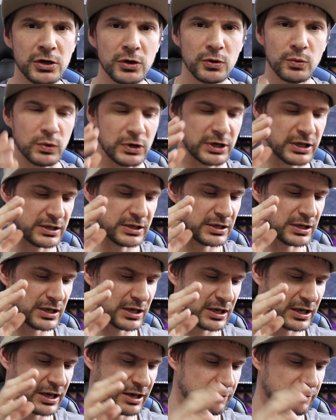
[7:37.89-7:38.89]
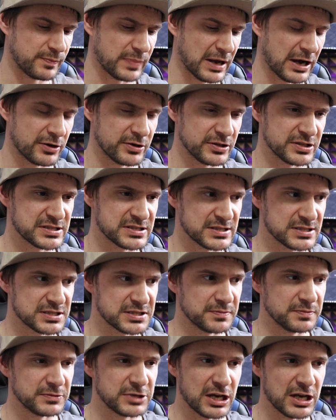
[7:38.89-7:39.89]
when I would power the
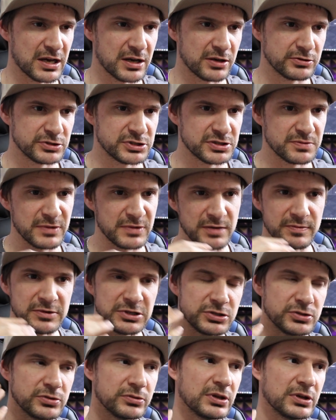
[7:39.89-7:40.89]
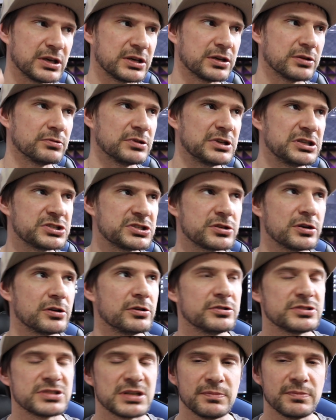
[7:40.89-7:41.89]
system down to maybe do like a
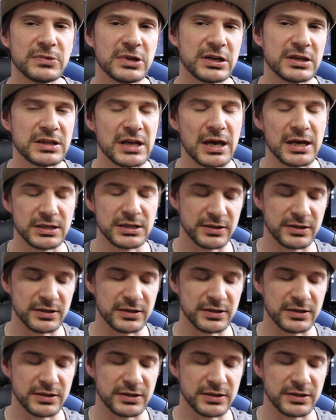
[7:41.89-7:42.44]
restart or something like that.